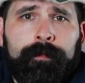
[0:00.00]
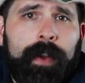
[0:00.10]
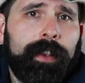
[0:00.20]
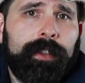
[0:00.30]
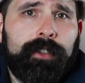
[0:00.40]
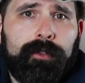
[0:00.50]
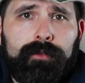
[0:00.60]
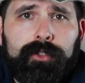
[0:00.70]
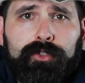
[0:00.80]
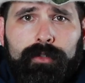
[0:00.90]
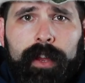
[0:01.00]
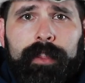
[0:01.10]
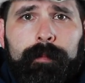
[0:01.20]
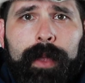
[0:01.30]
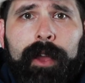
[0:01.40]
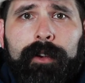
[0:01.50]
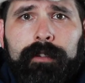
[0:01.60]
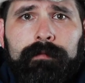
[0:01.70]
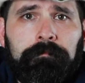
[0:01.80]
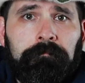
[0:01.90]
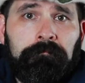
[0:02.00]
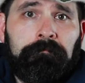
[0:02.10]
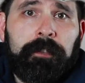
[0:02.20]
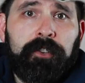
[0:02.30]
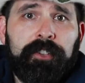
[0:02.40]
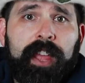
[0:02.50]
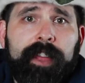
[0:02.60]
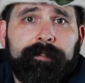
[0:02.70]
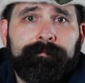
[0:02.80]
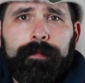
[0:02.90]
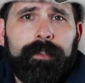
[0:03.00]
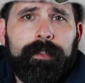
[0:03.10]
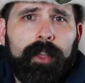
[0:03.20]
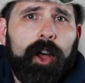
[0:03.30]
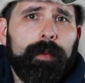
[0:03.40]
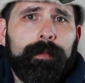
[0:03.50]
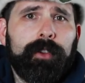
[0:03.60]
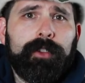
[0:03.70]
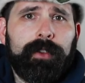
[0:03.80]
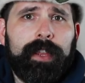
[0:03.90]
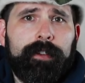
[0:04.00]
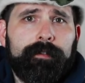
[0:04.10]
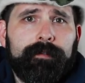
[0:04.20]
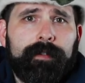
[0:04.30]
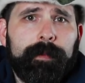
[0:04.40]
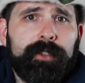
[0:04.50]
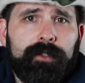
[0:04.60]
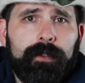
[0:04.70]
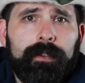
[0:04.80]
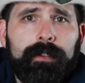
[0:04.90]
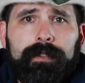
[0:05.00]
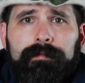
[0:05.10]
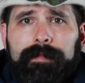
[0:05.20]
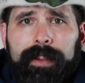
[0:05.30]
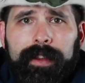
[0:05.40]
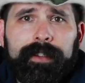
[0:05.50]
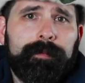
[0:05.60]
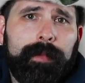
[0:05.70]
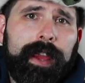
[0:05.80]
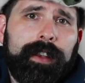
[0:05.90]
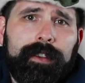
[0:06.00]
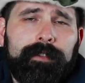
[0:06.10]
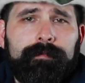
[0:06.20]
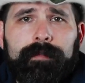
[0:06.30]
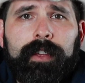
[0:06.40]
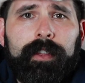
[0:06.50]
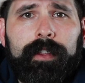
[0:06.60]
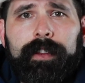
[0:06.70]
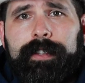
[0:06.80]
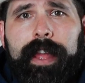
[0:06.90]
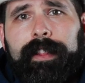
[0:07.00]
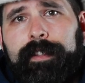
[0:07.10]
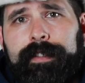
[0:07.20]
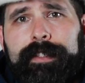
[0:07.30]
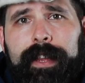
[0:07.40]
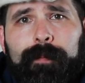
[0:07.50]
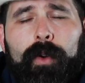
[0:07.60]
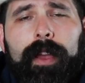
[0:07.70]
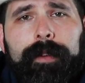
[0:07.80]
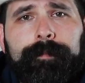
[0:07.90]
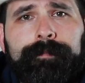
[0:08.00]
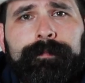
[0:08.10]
Finally, you strain the powder, and you're done. The almond milk you get from the store is made in exactly the same way.